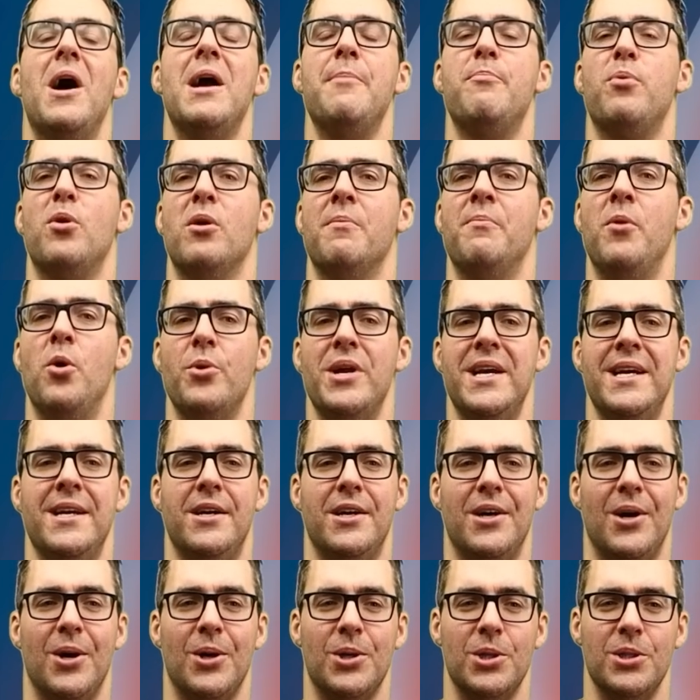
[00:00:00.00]
by promoting
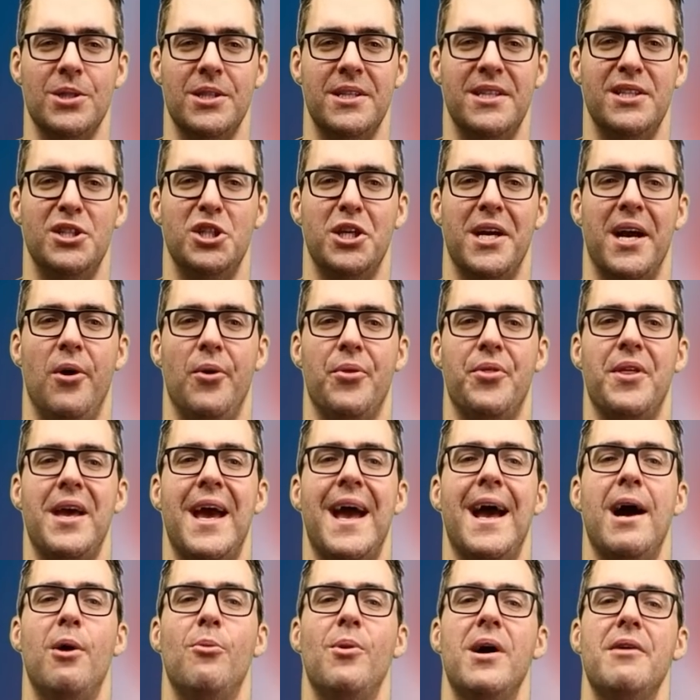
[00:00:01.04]
cartilage health.
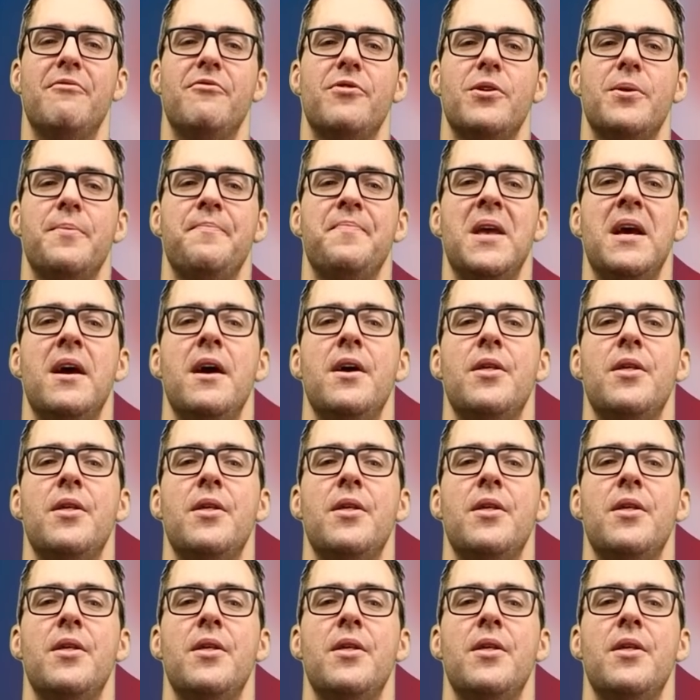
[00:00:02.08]
However,